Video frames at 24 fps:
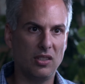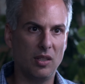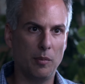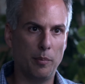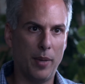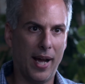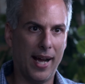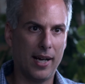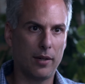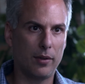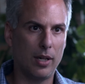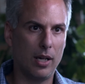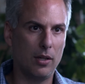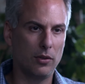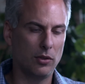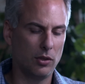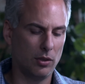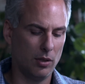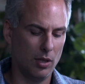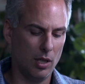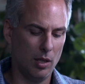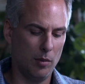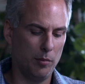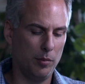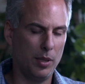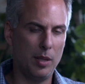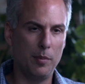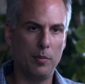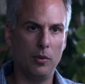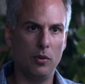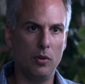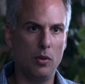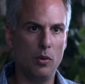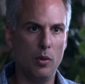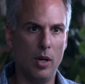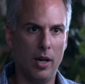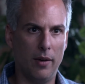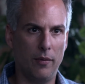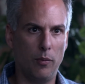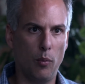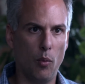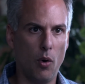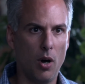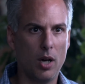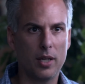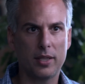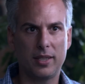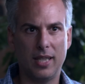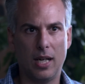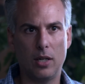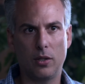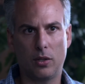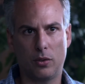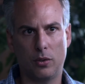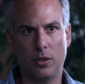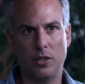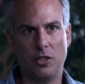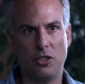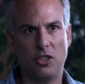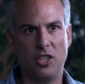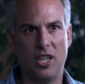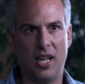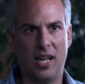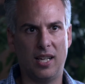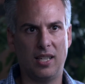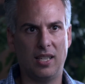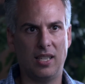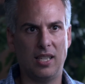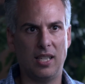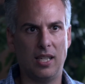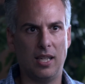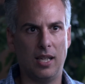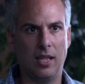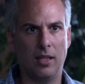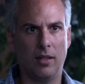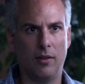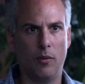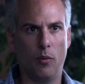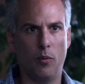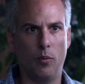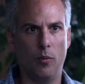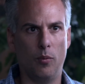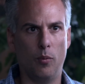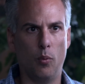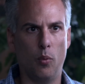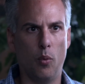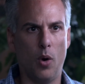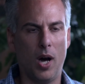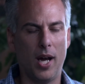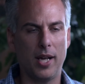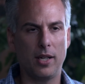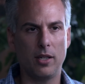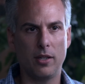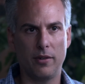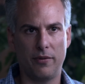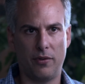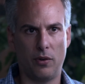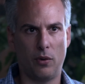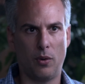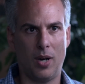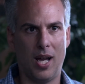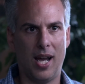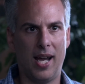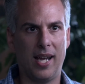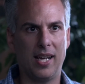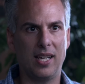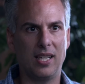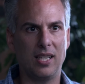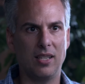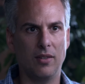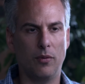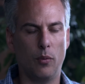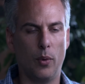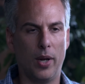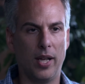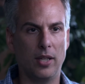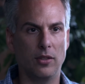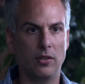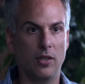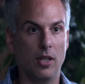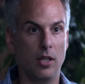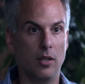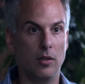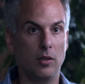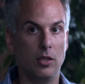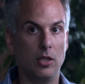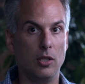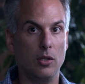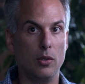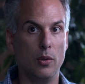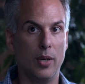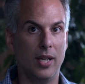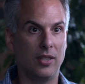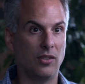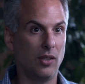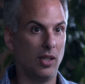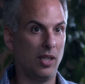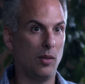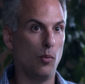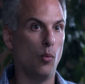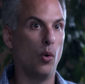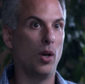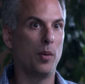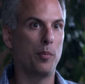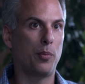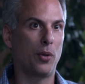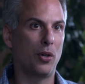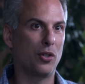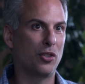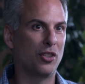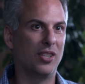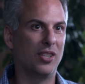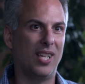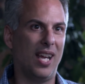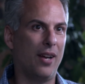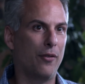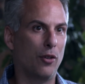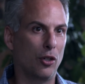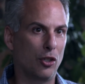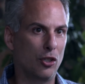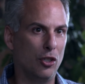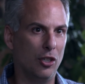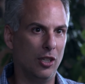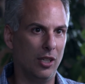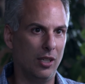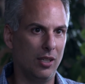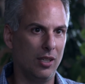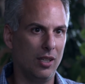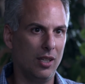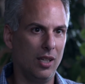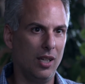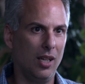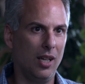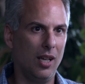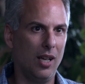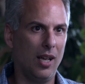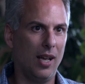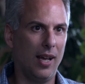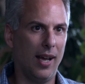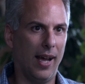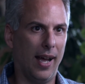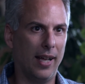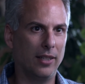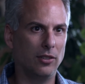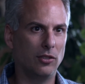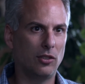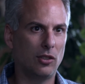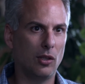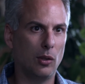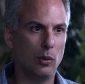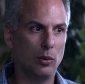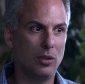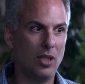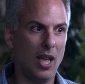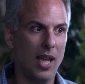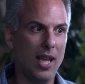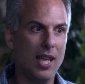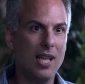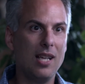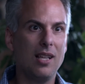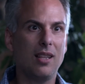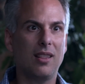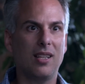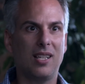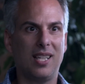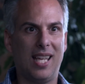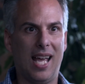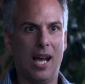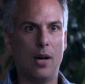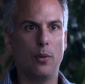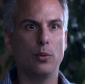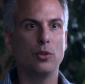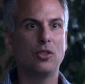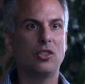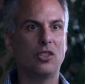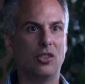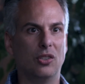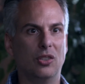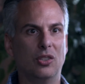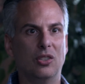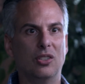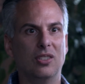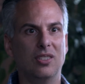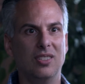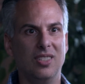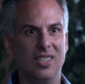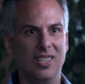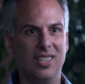and backgrounds, people who have walked out Christianity in a wider variety of ways than you as any one person ever could. And so take the counsel